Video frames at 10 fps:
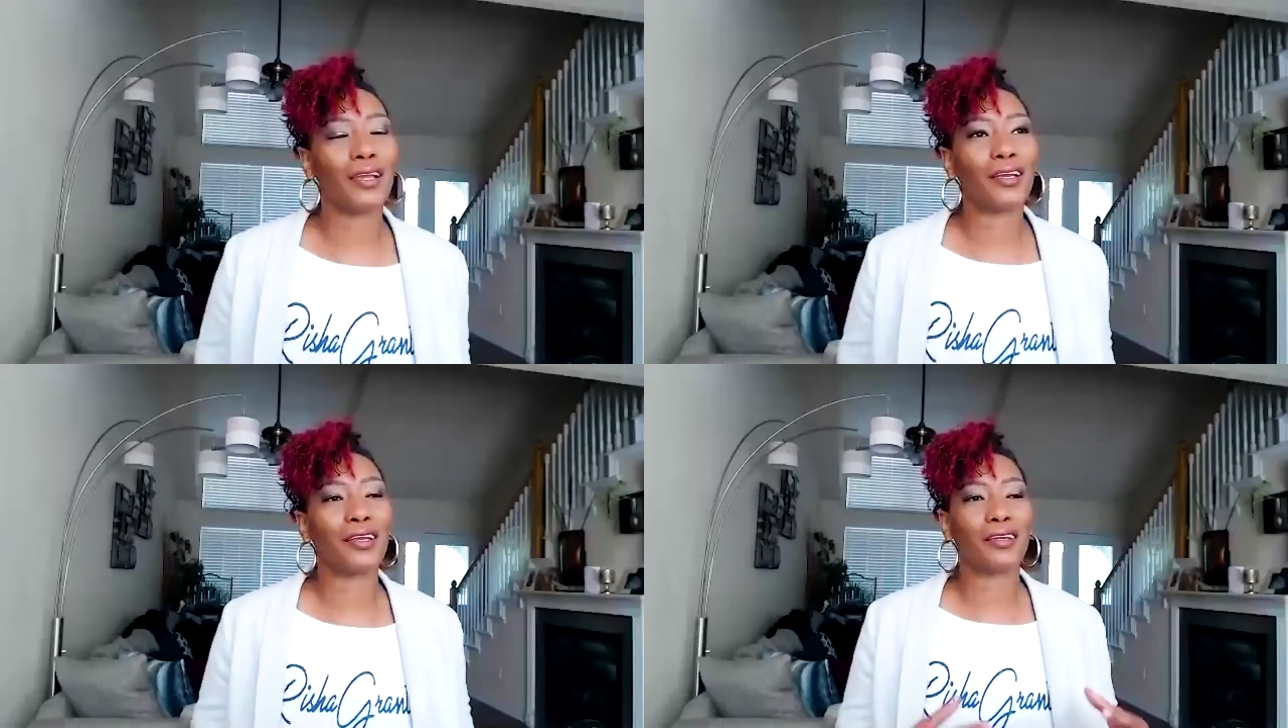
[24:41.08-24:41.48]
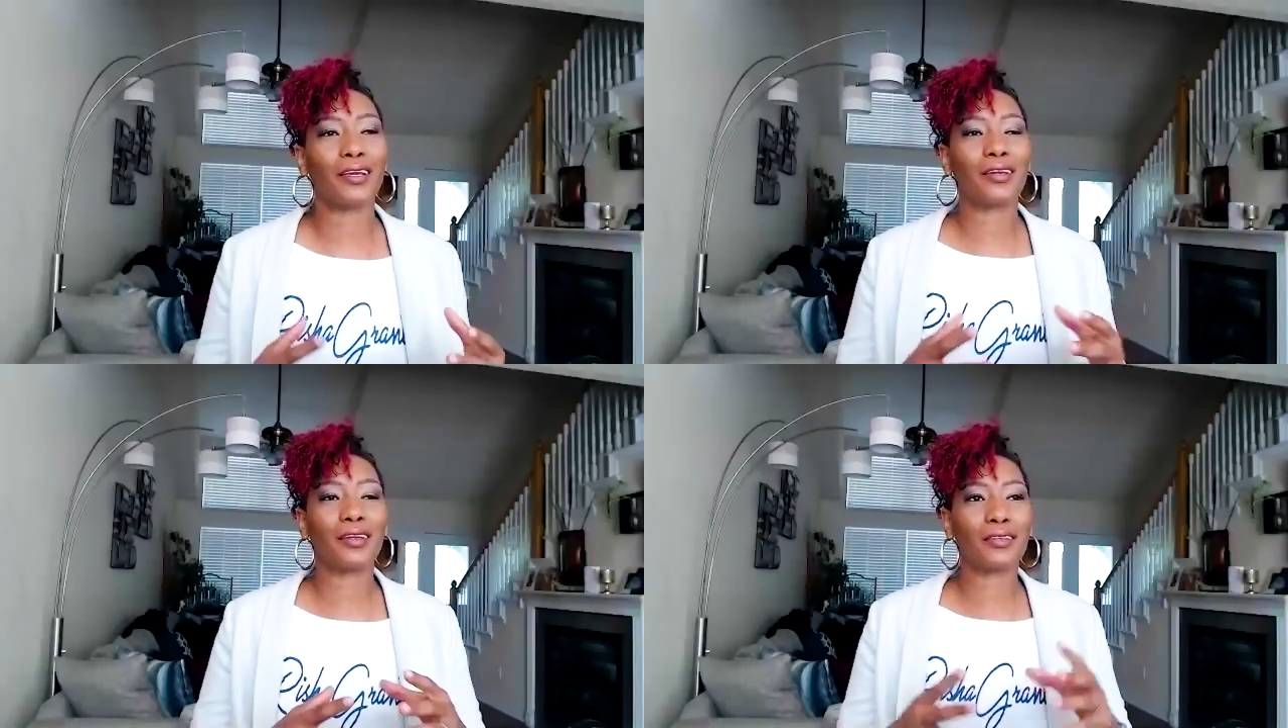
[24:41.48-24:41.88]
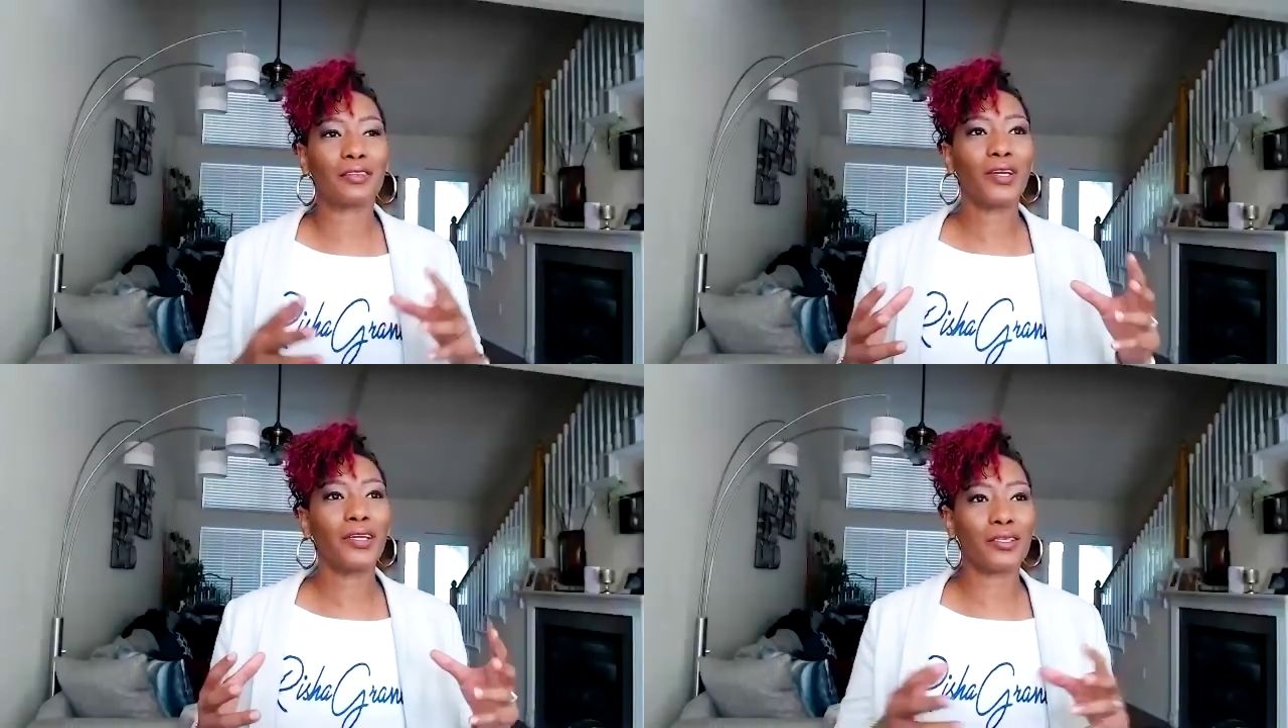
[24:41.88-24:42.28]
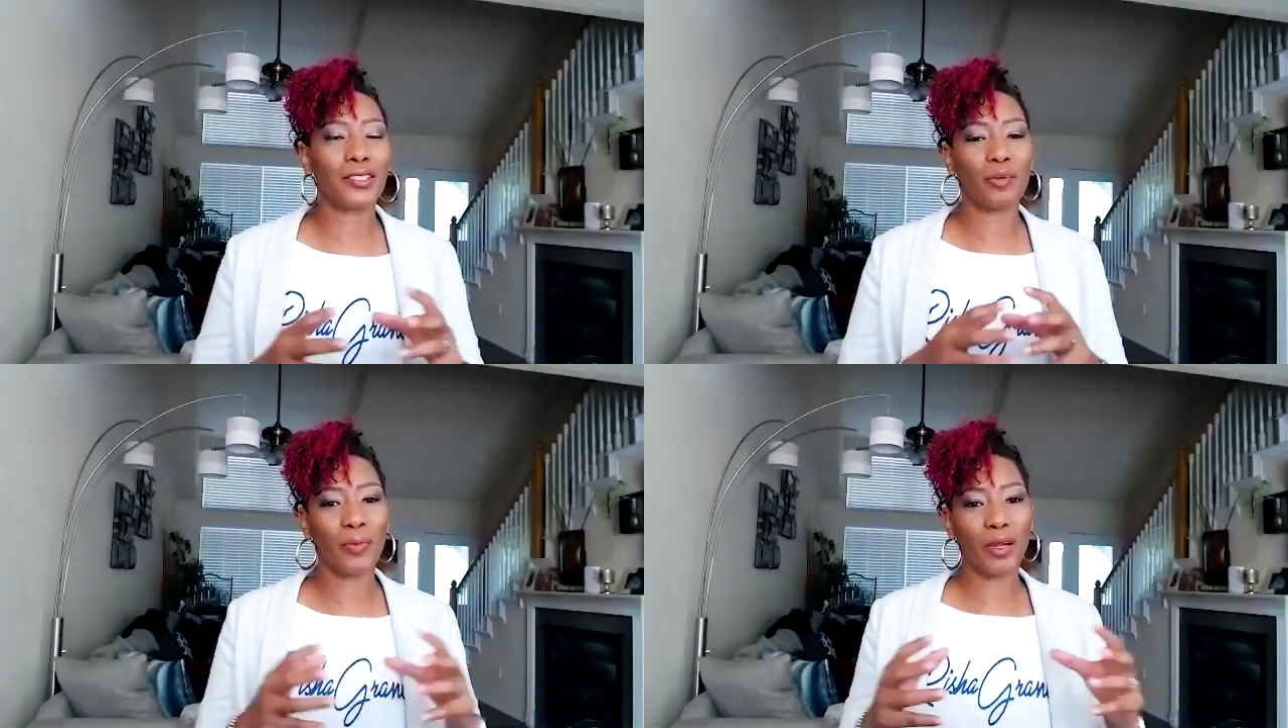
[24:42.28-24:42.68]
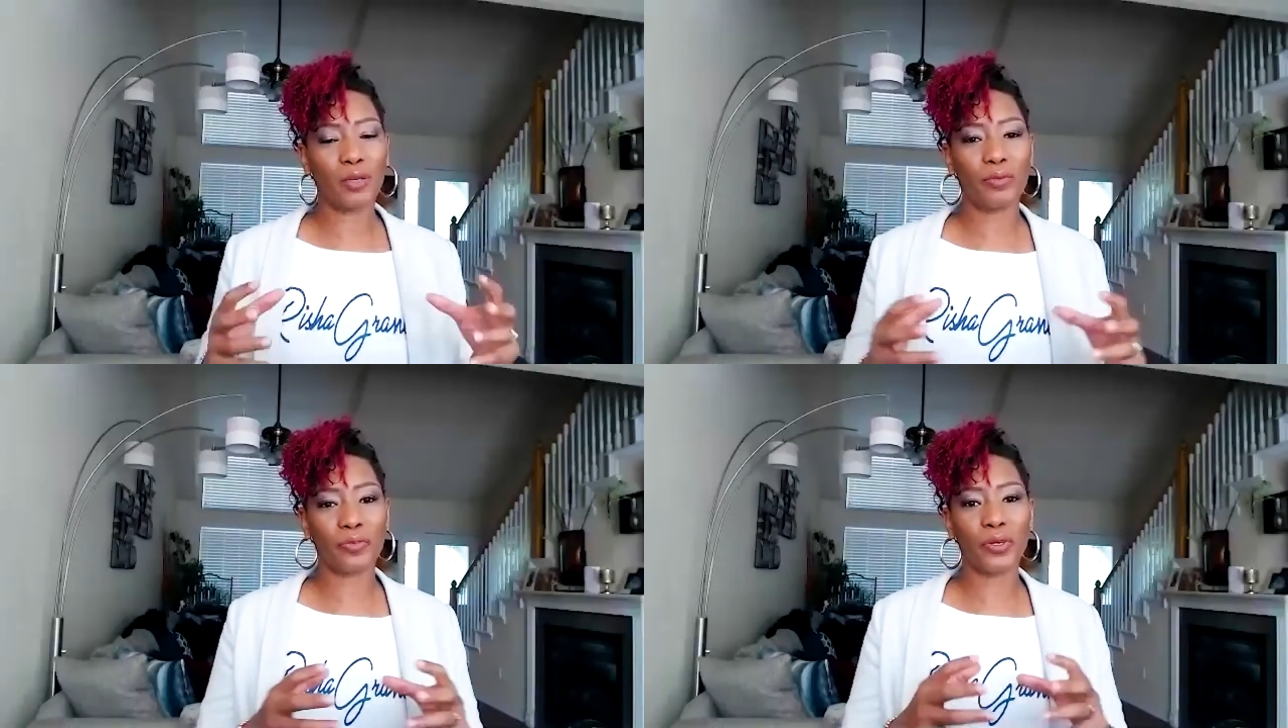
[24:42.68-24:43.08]
and, and it's funny because even my
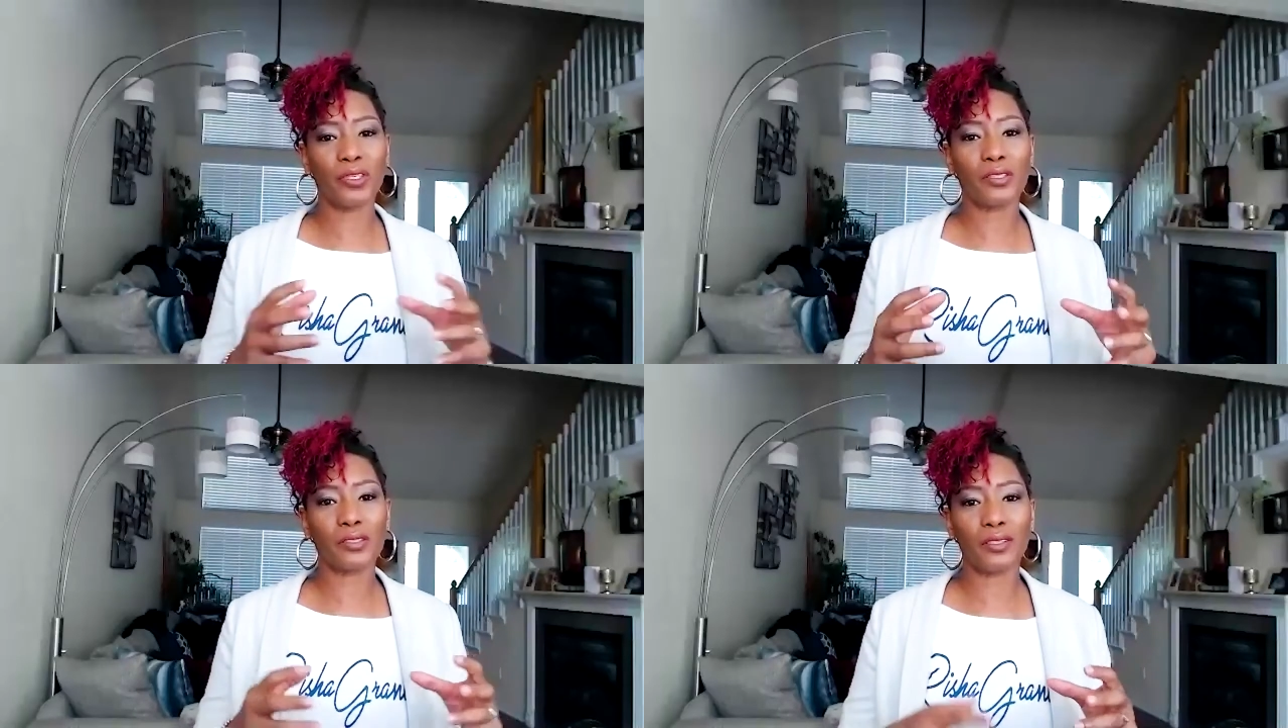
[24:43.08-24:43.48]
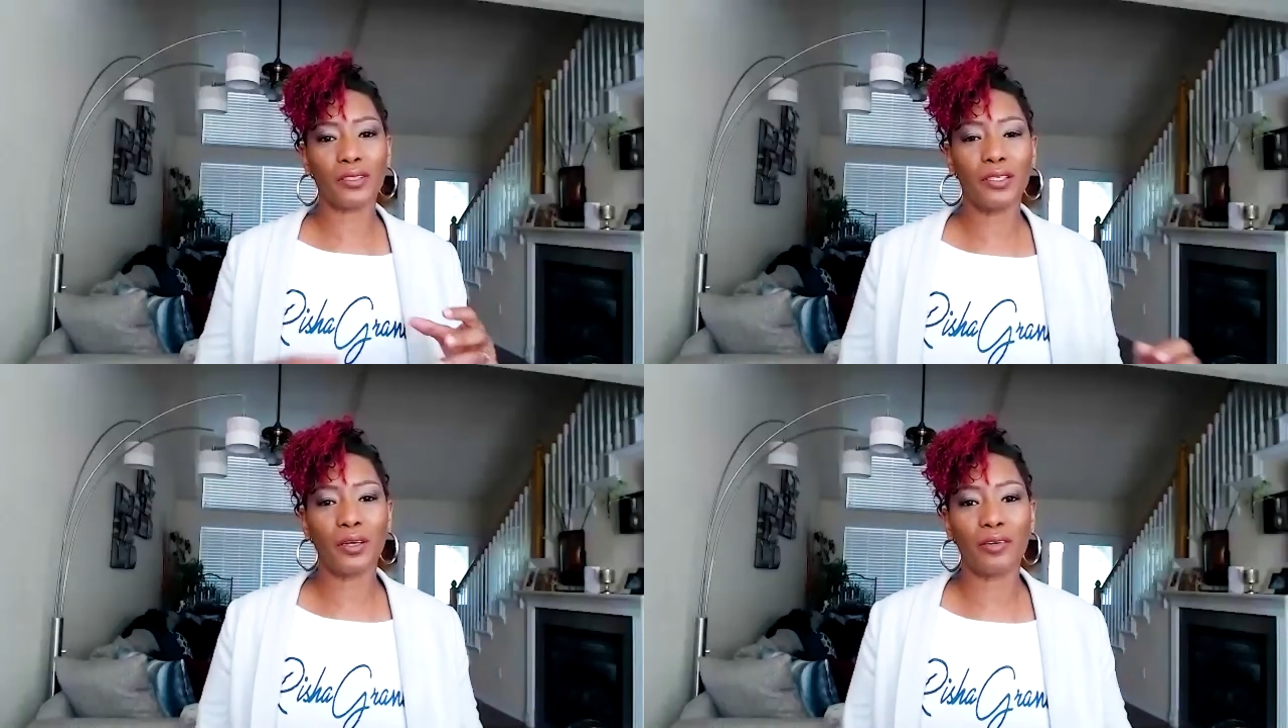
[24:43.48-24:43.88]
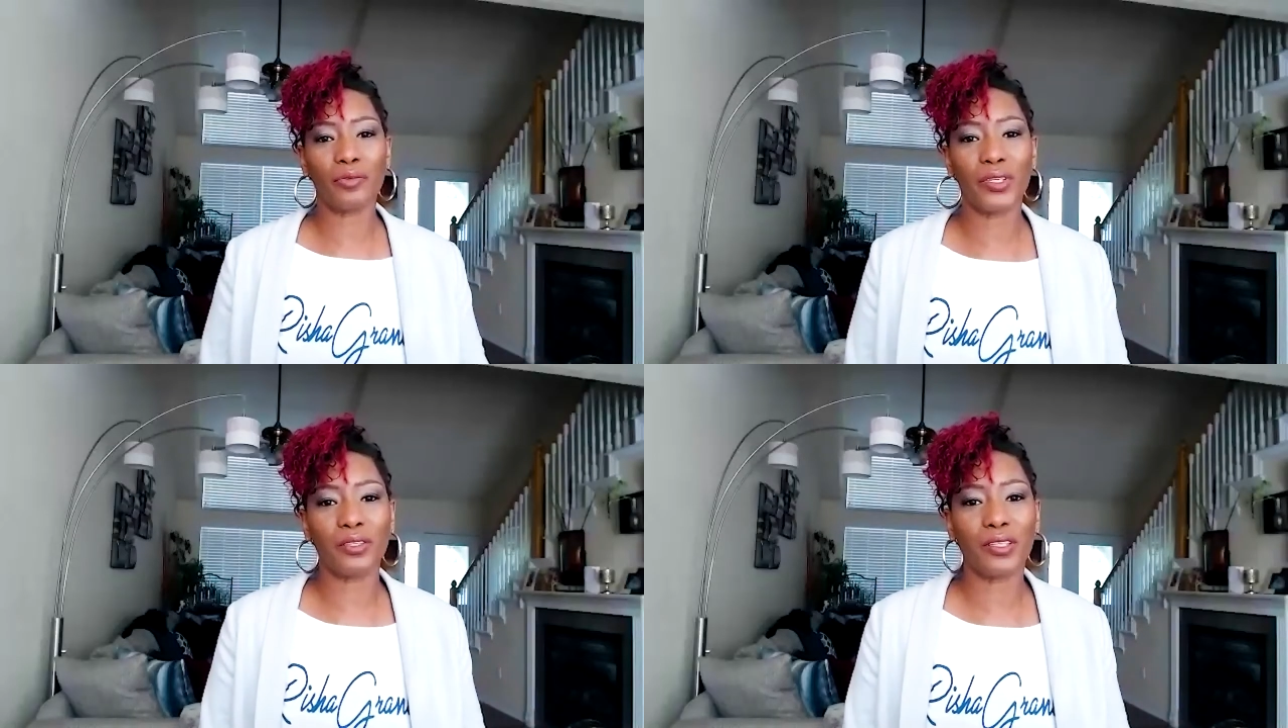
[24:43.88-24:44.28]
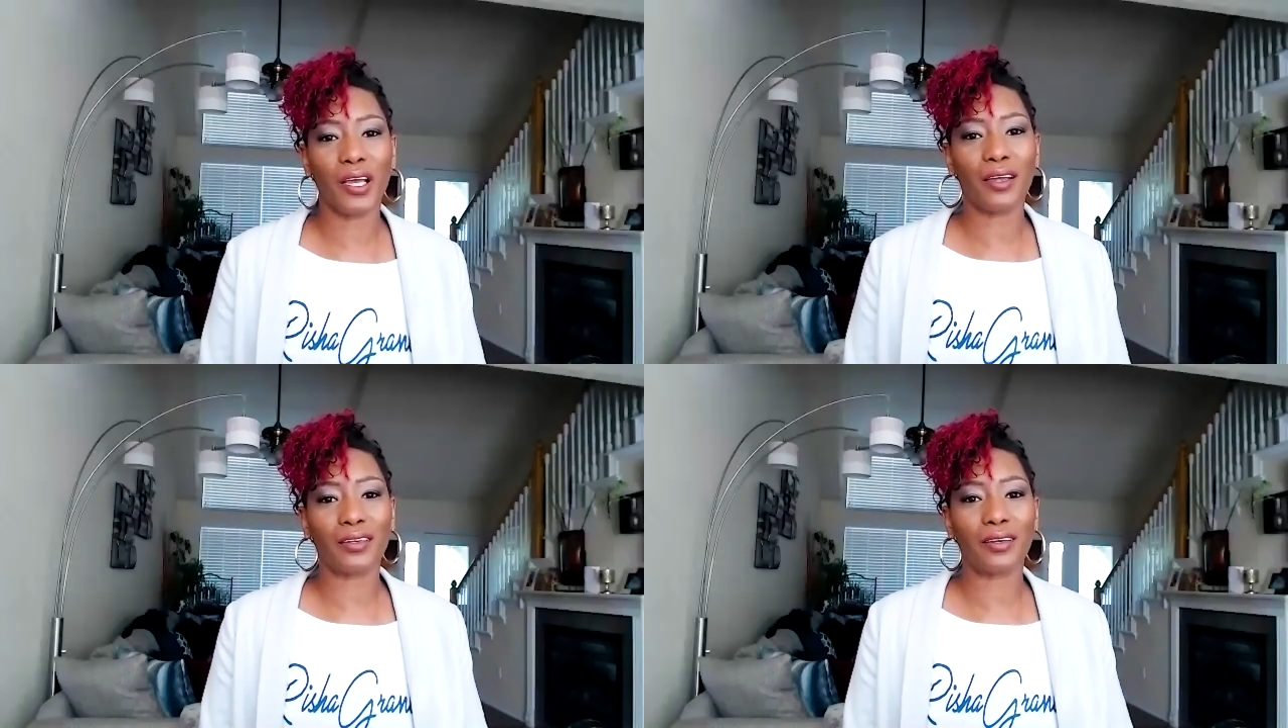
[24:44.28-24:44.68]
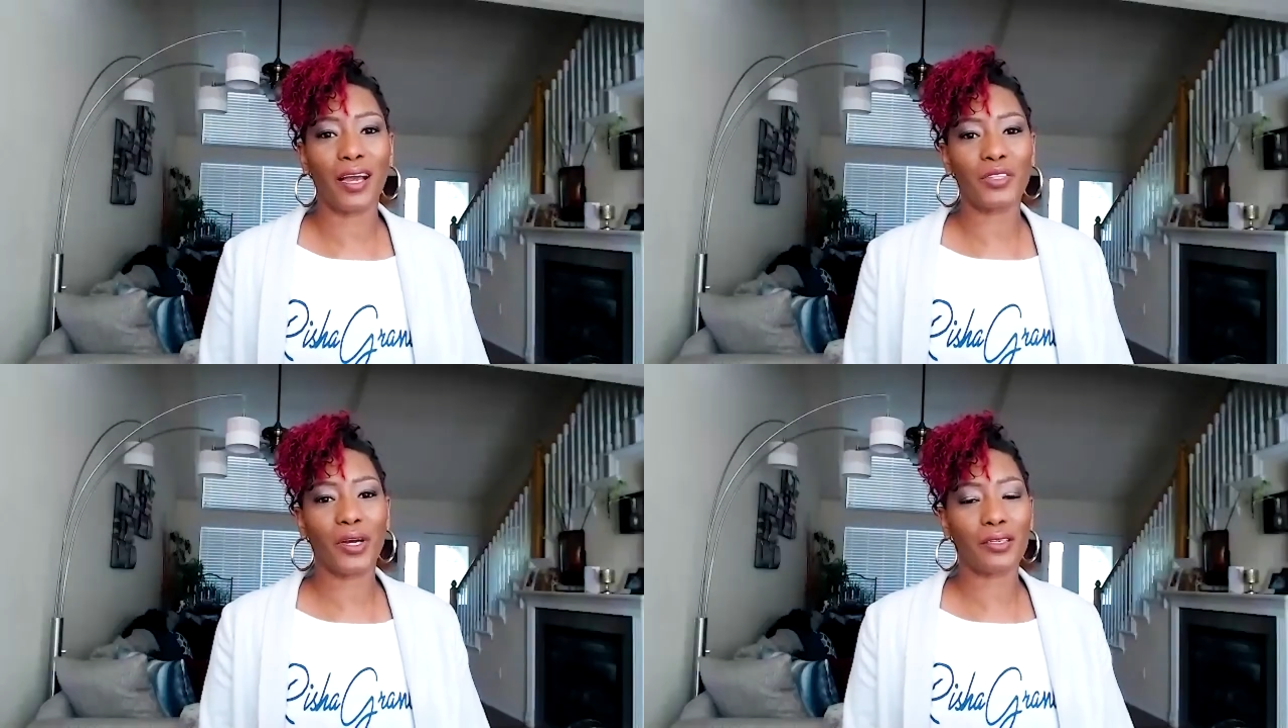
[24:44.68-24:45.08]
group of friends you know we do that and i try